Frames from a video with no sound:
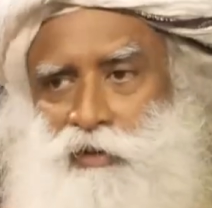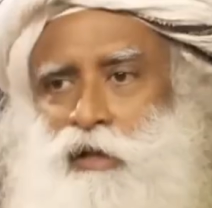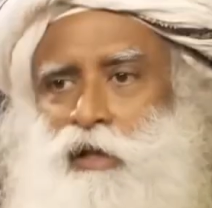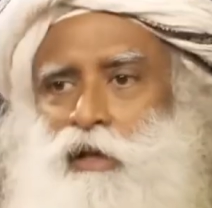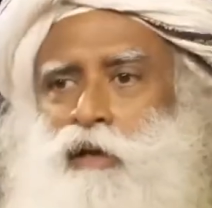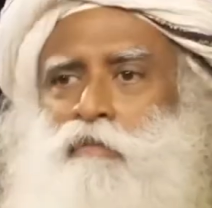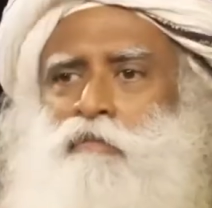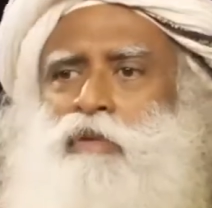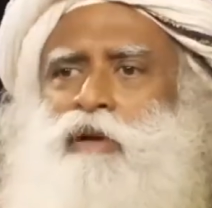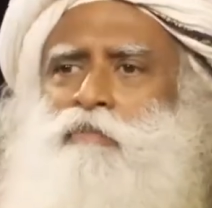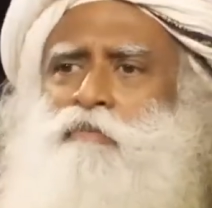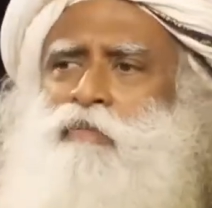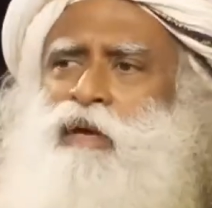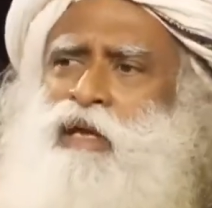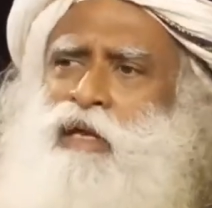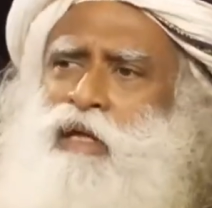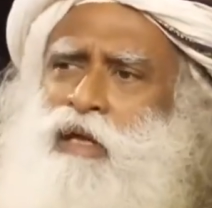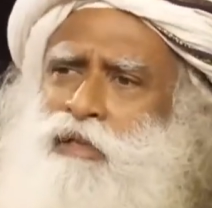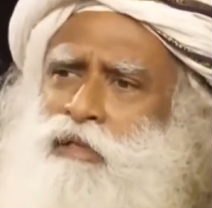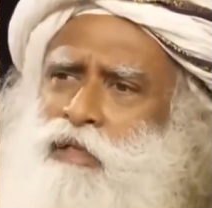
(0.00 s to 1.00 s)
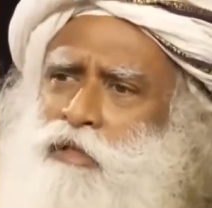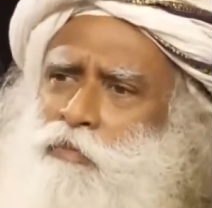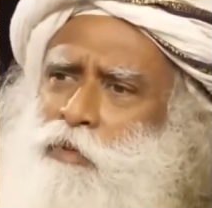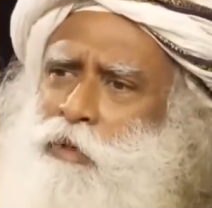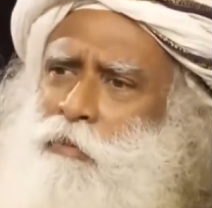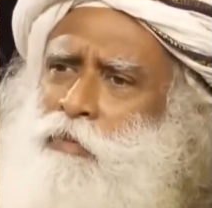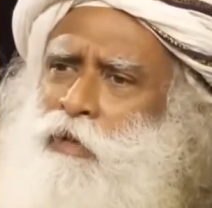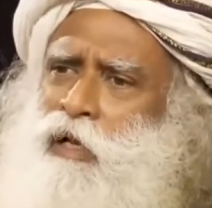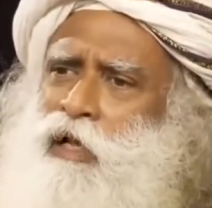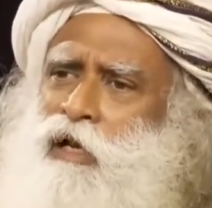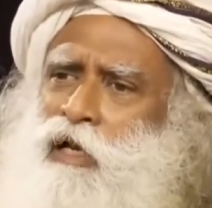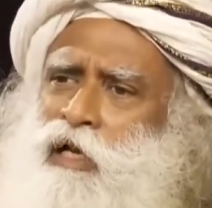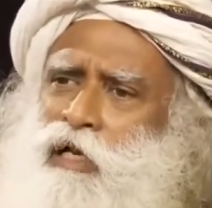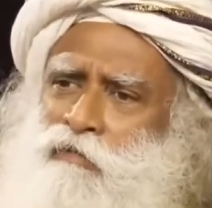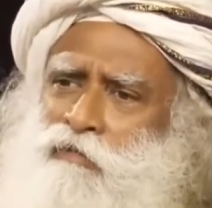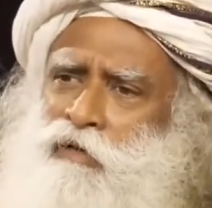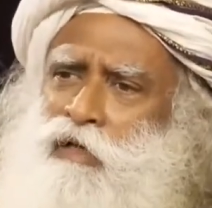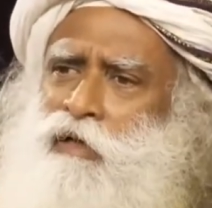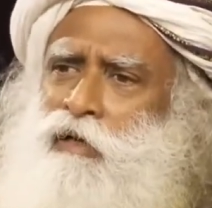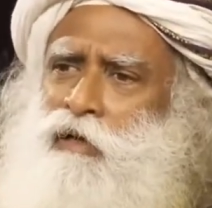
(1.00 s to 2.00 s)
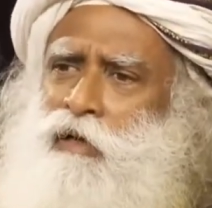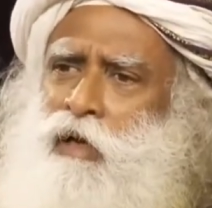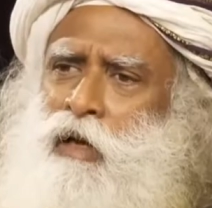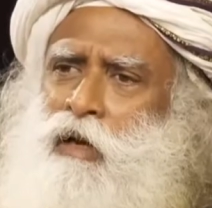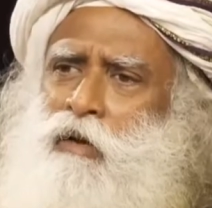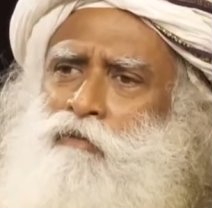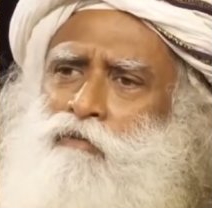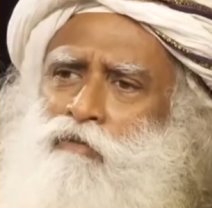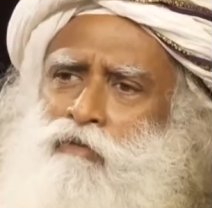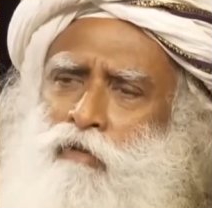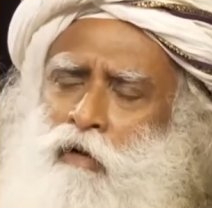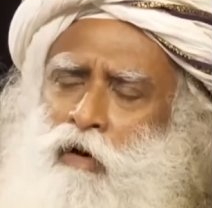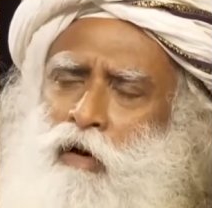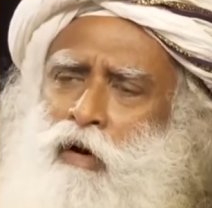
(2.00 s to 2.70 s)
But many other people are living far